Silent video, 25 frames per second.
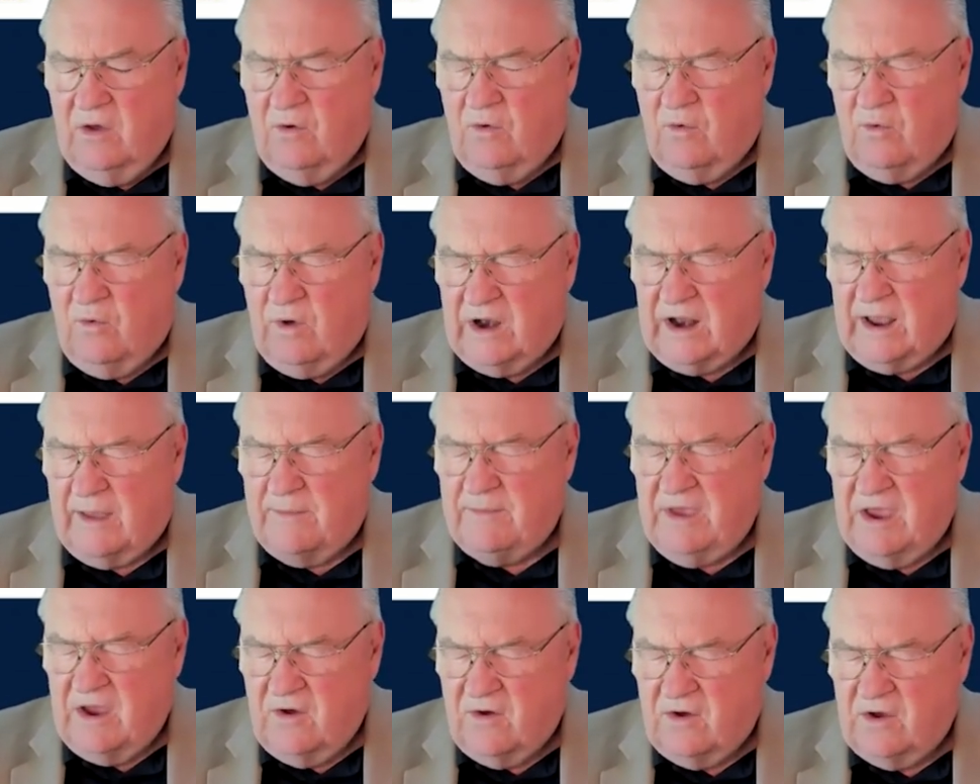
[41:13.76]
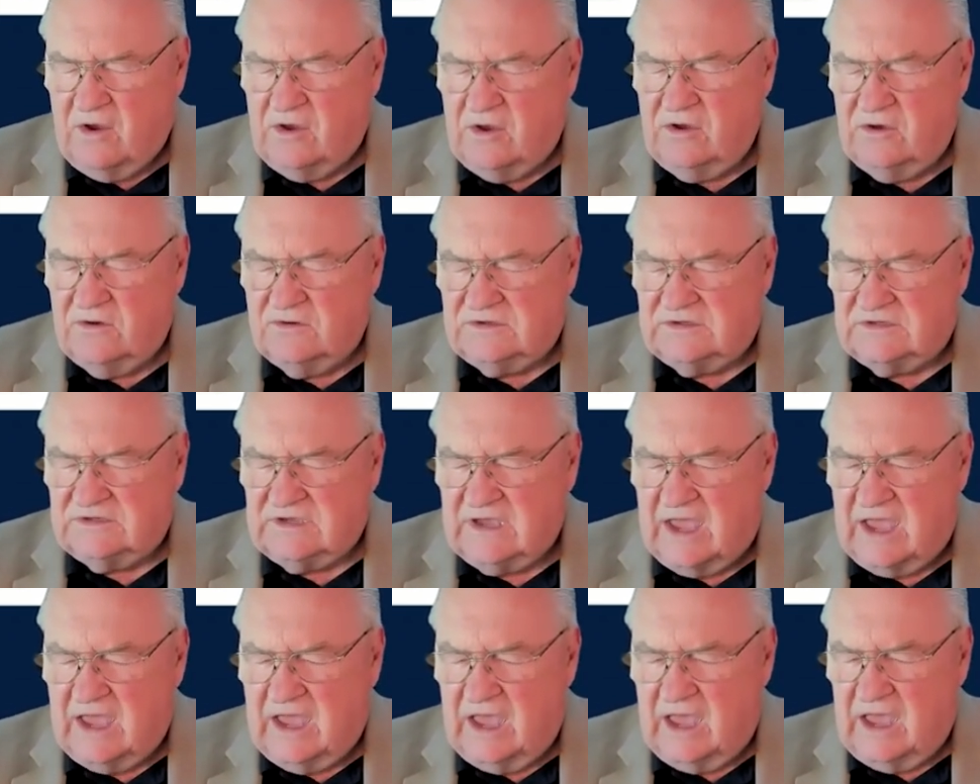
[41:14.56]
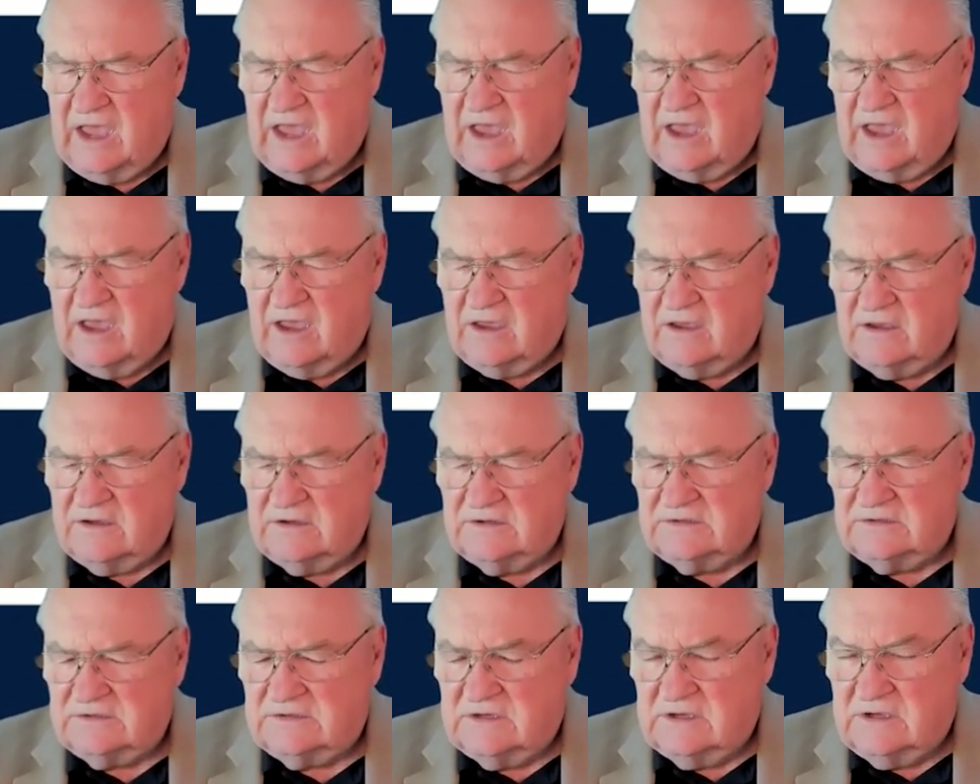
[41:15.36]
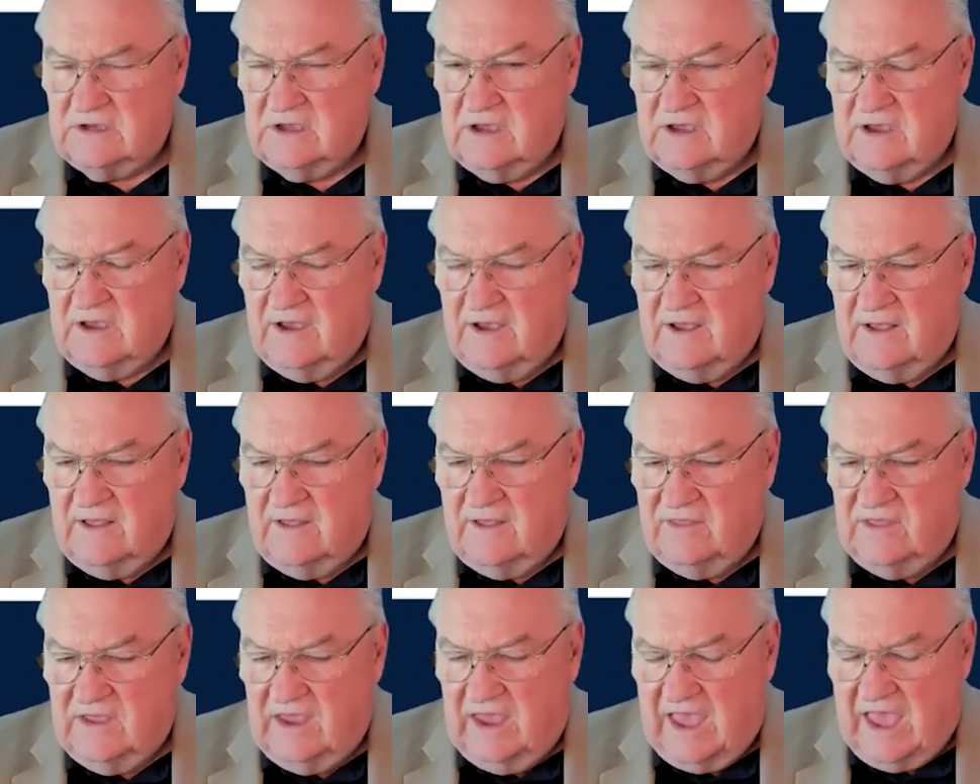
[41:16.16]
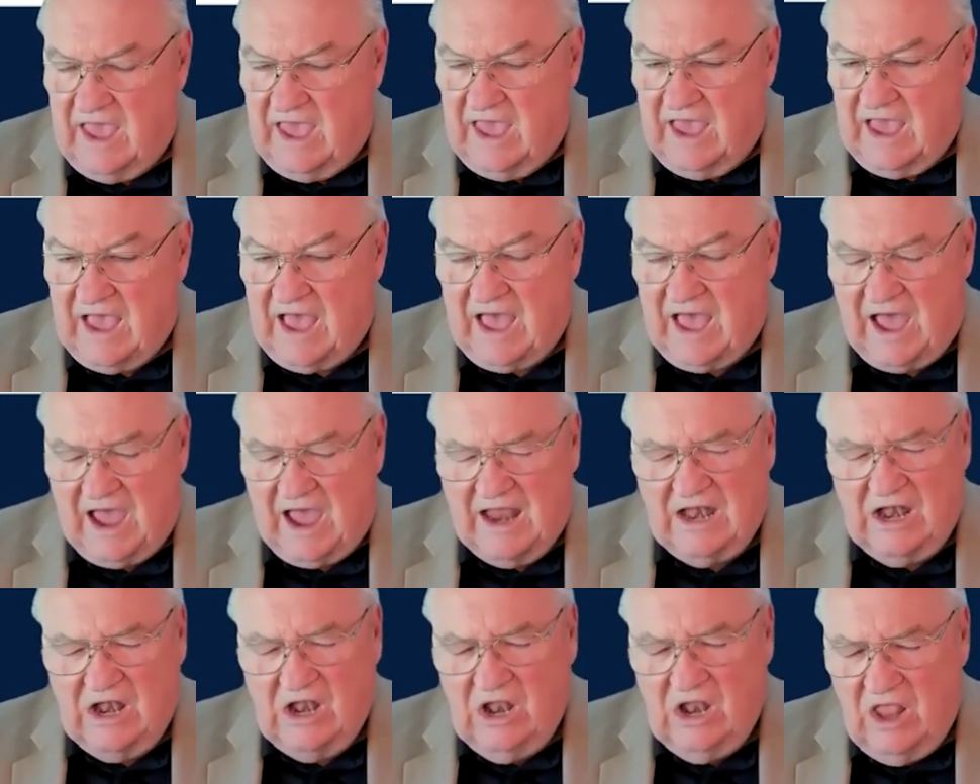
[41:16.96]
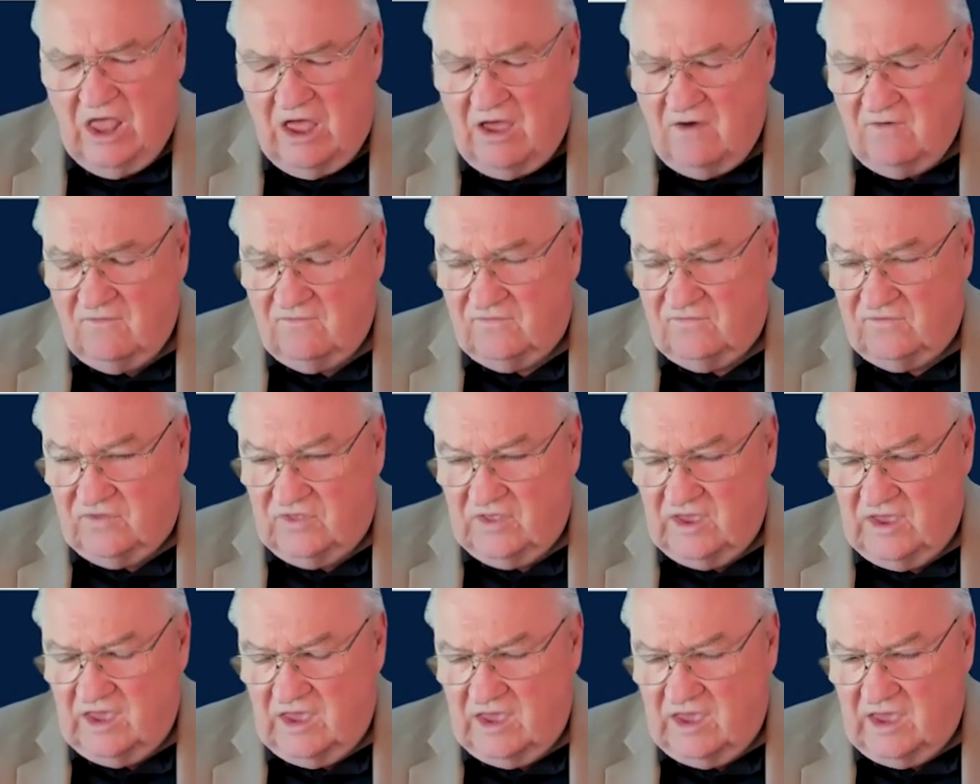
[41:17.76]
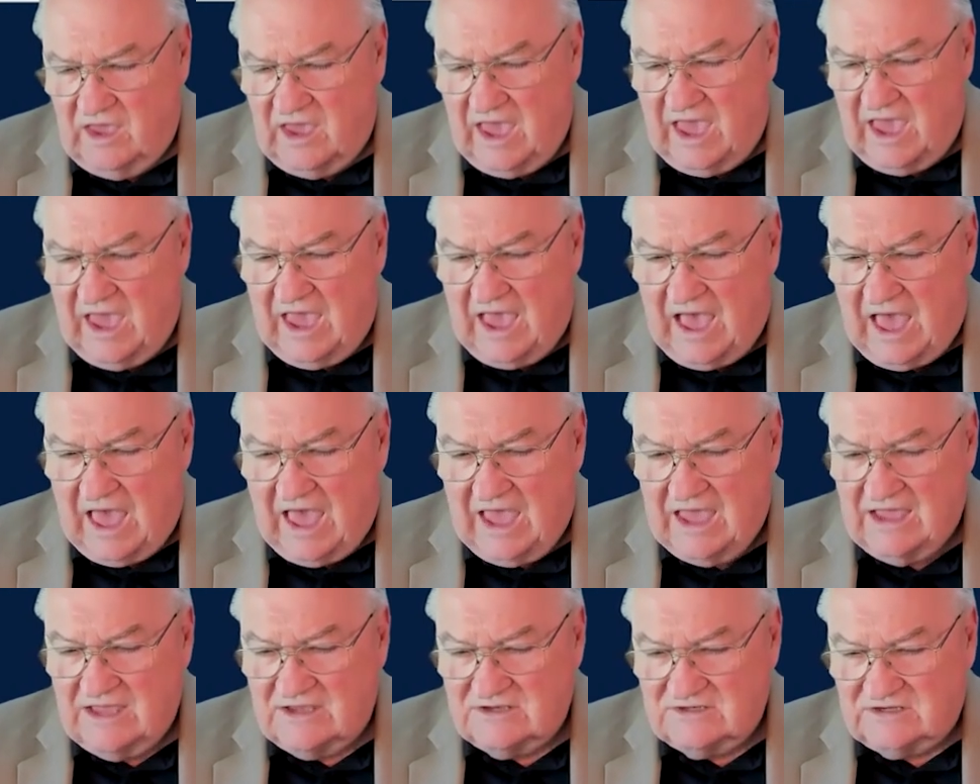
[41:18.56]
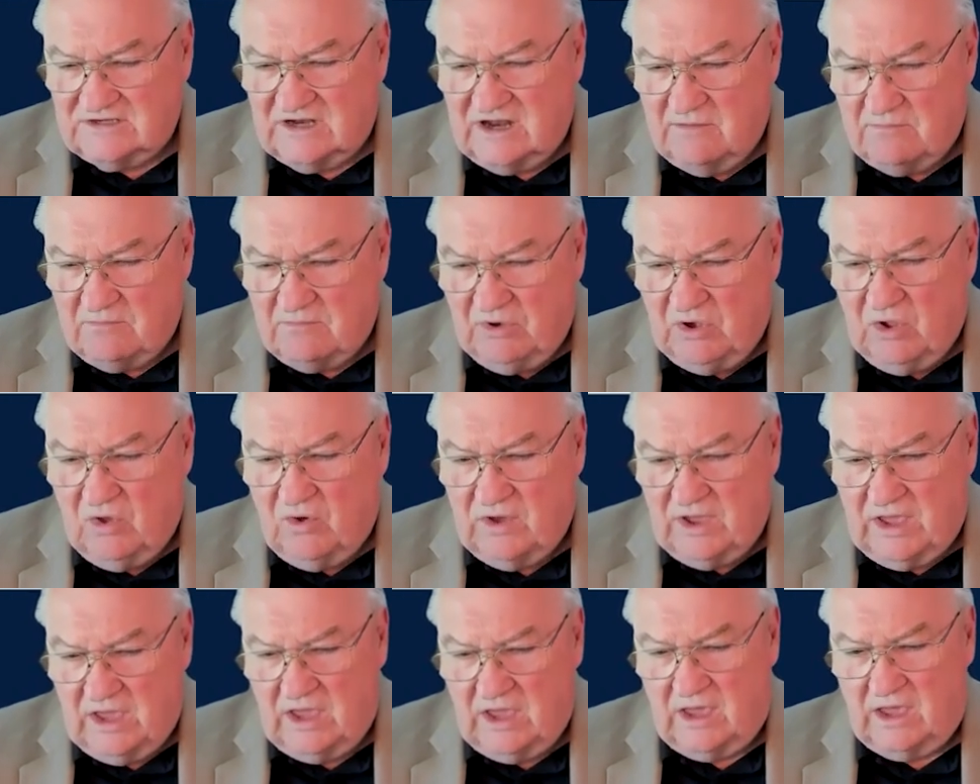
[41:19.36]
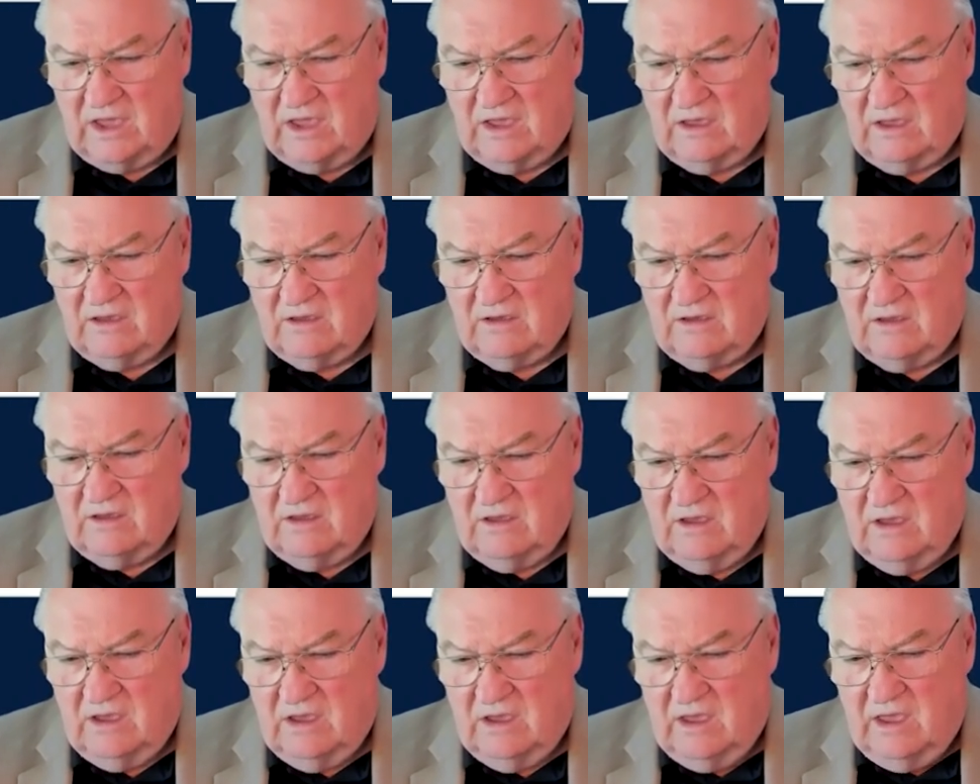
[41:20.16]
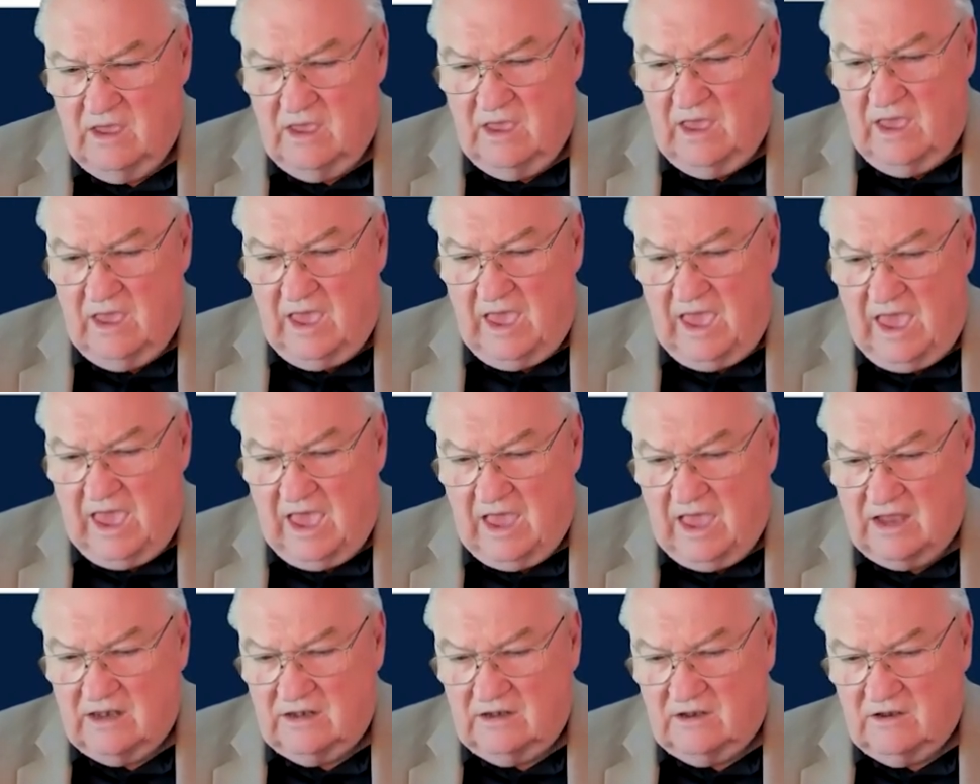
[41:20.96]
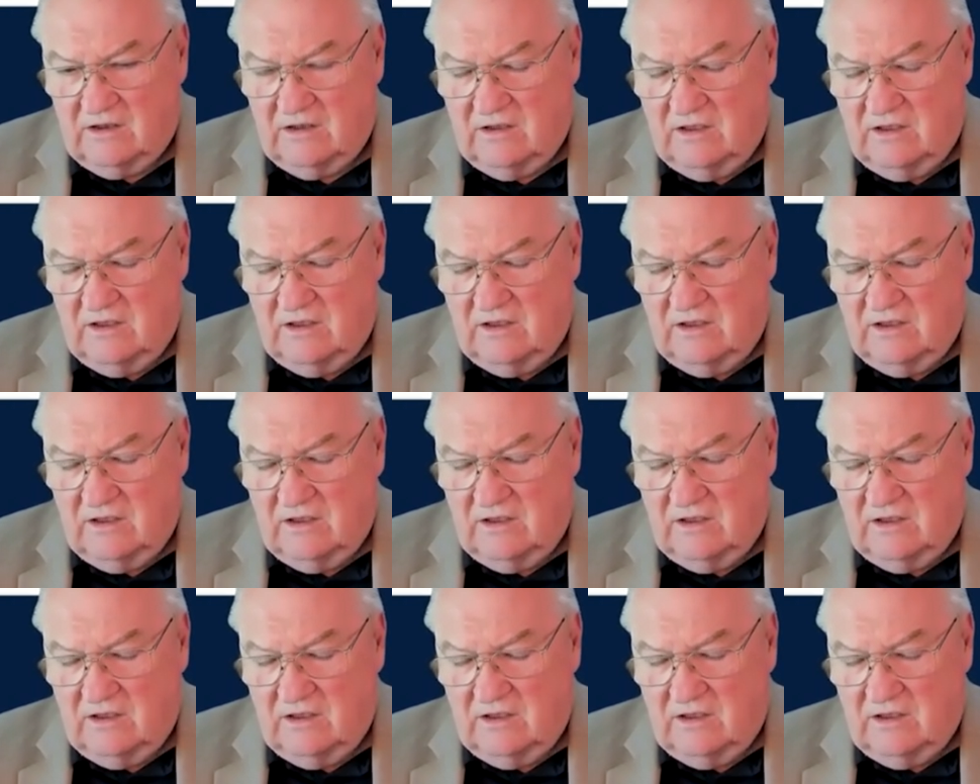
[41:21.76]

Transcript: What I'm hearing you say is the AI, I love the AI as an employee. And